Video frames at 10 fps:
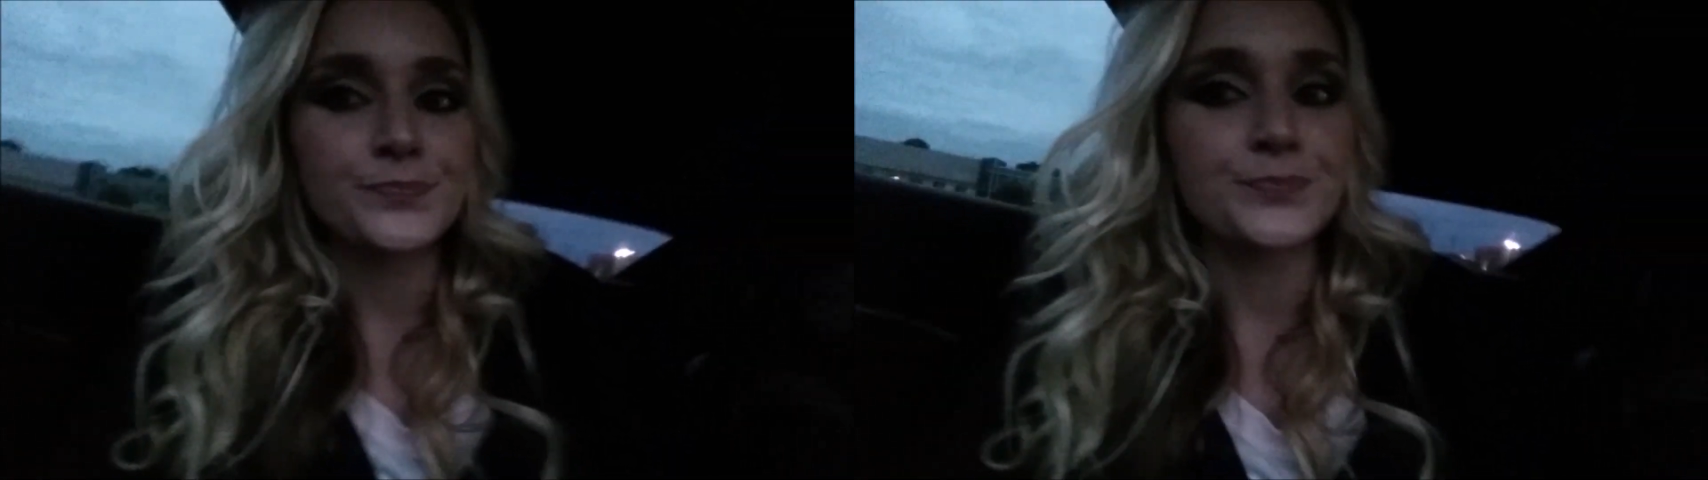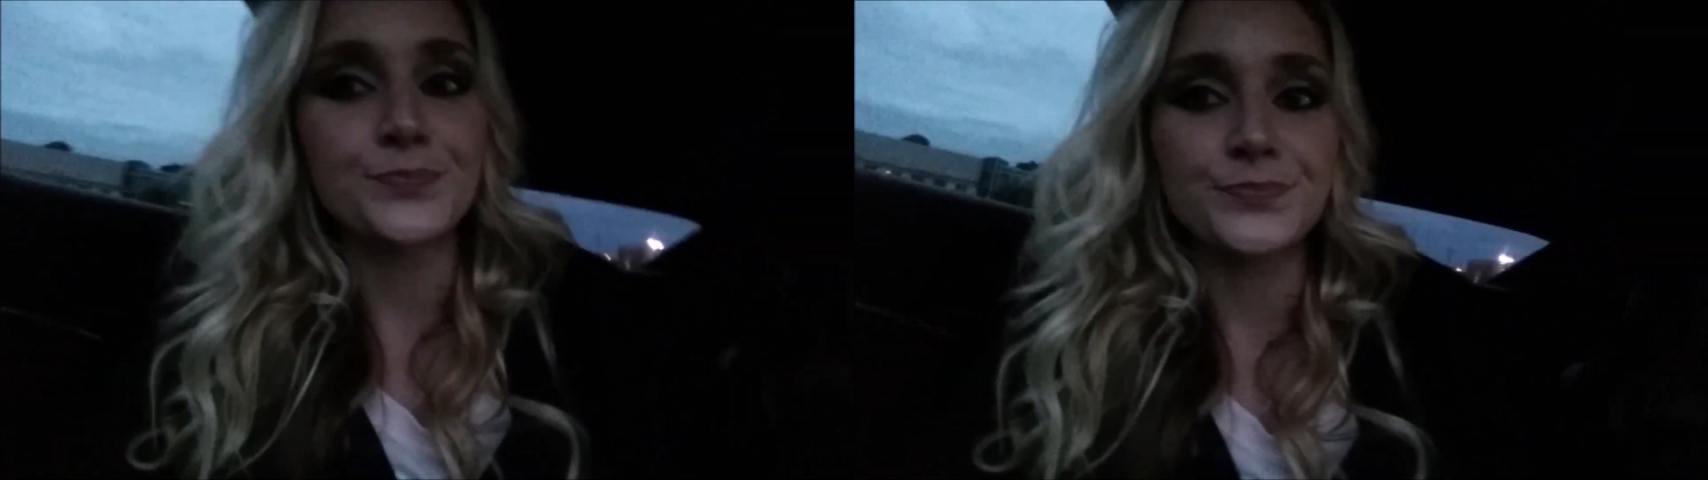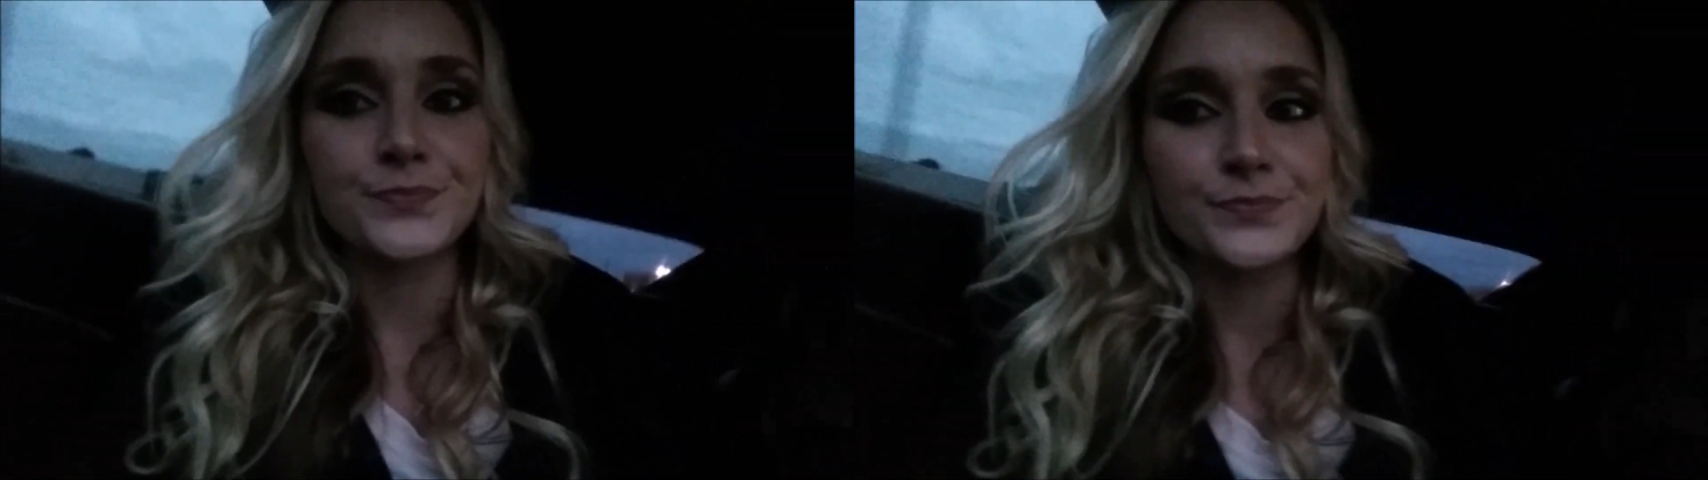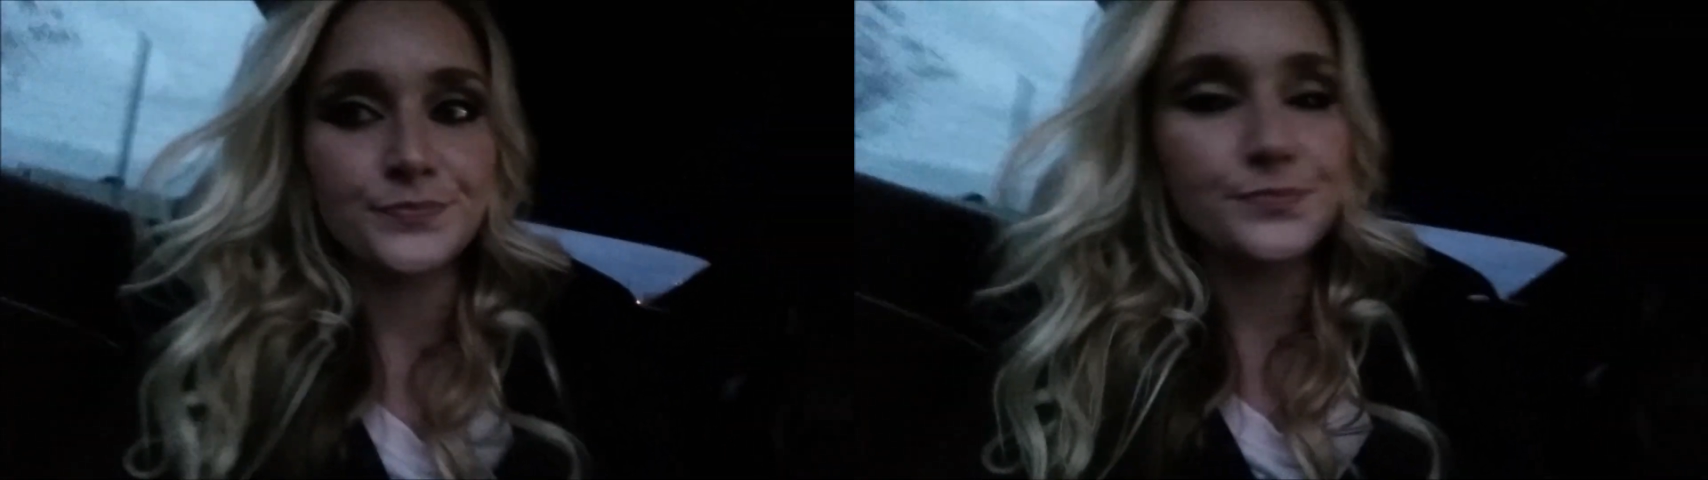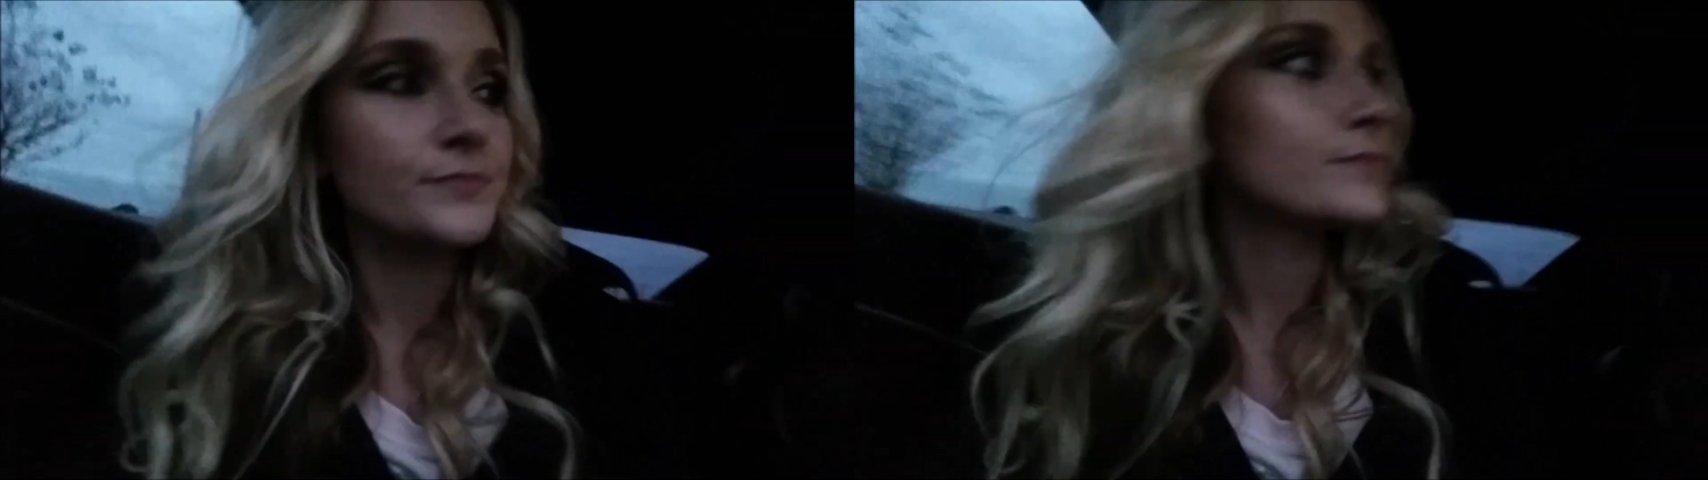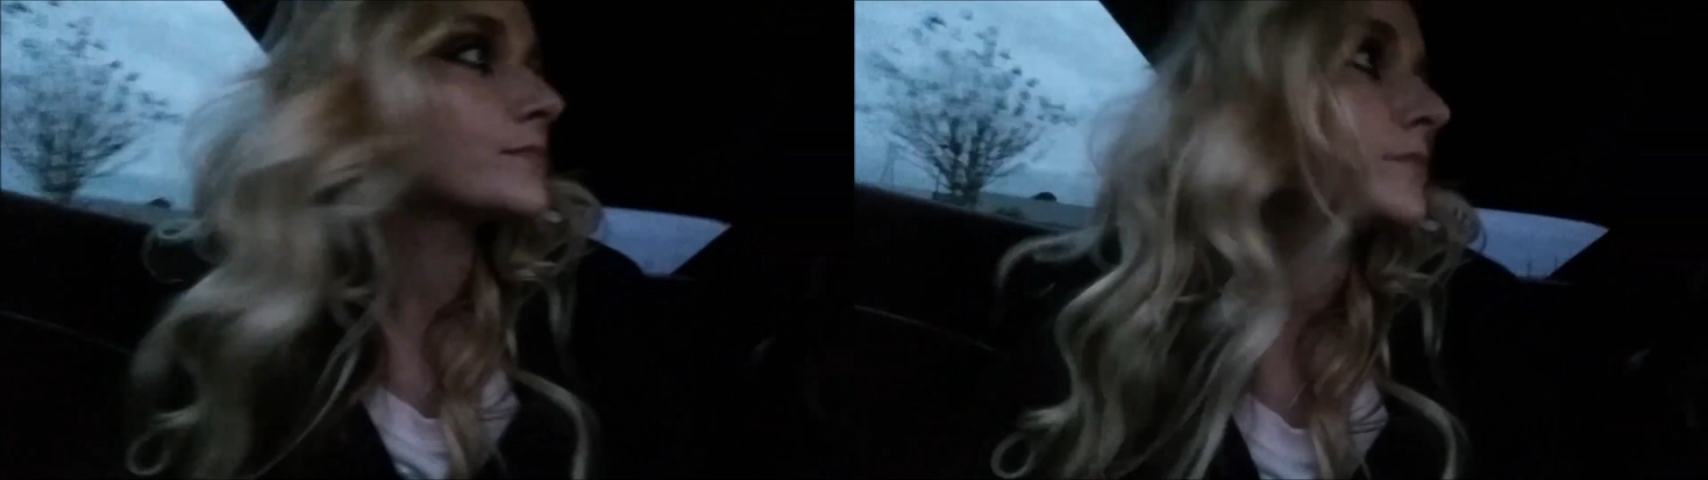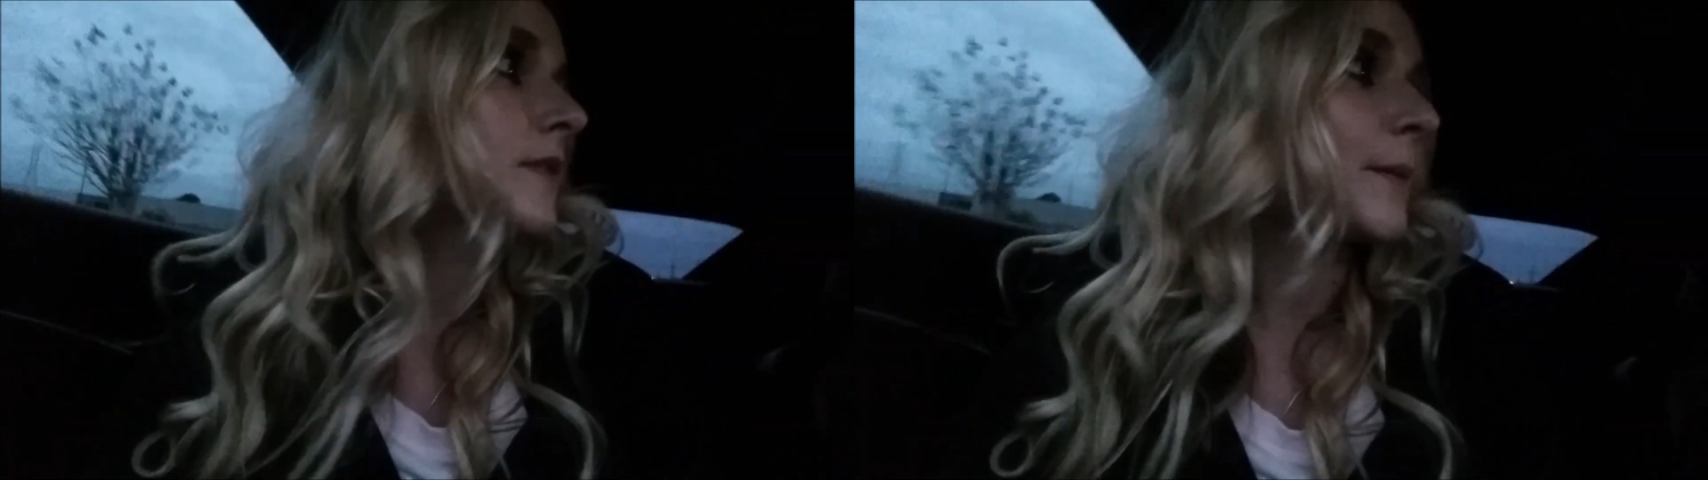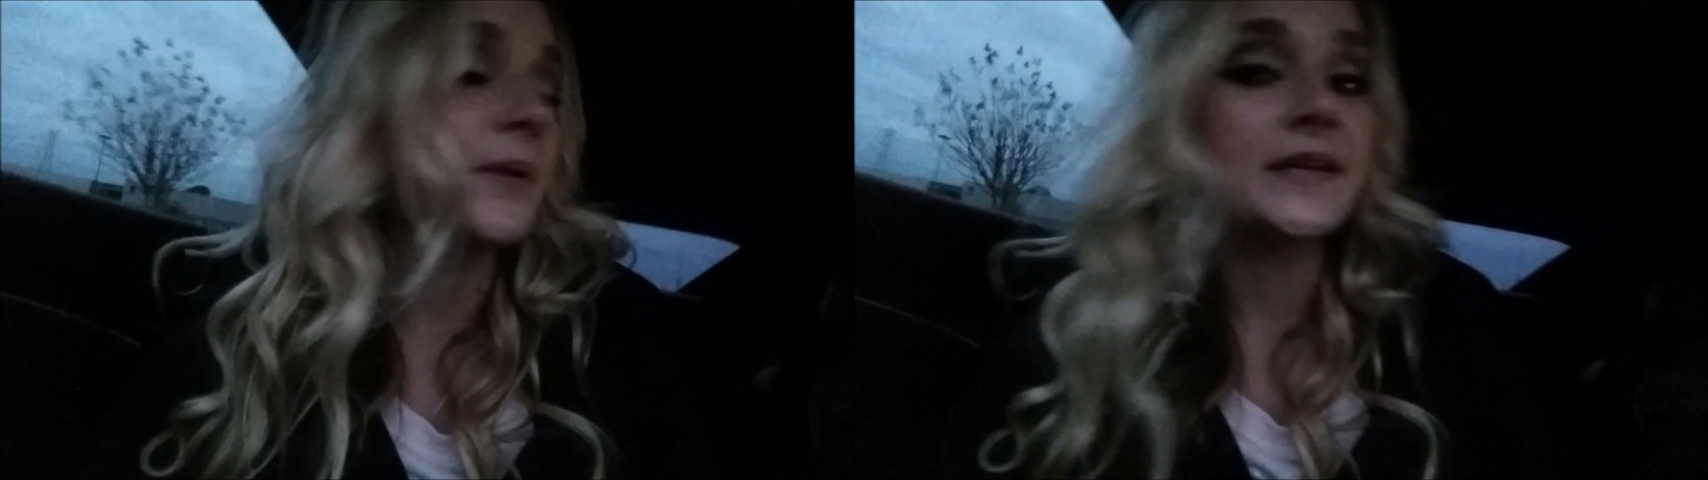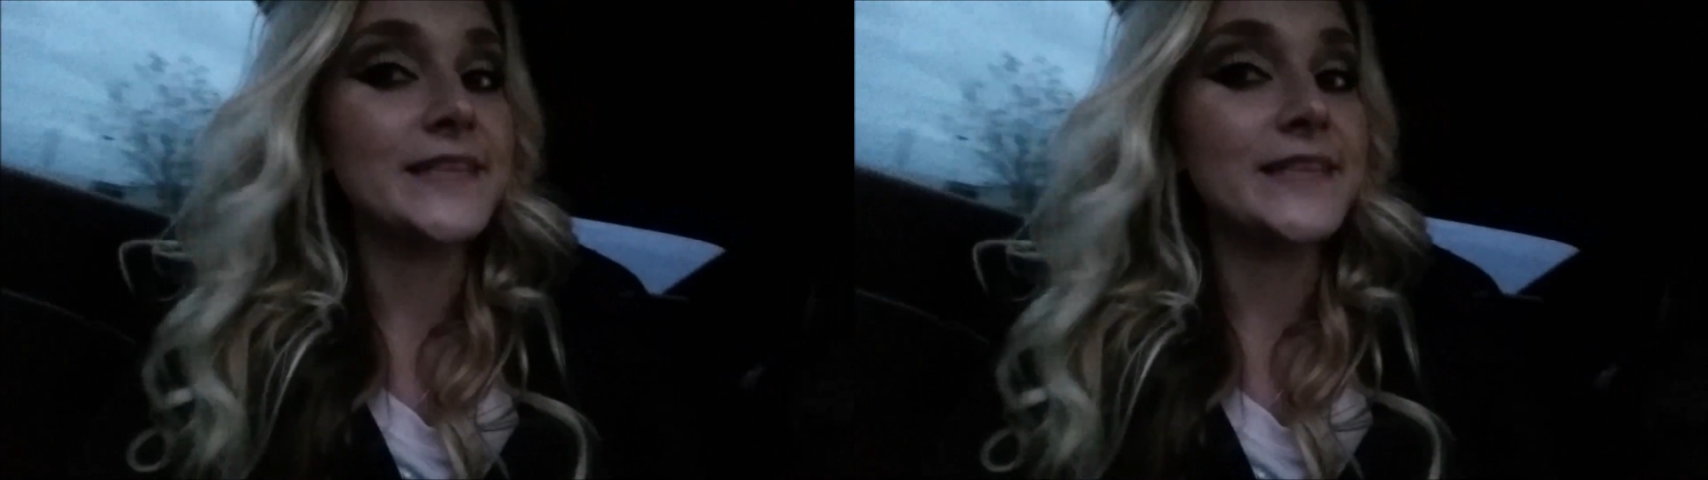Mm. But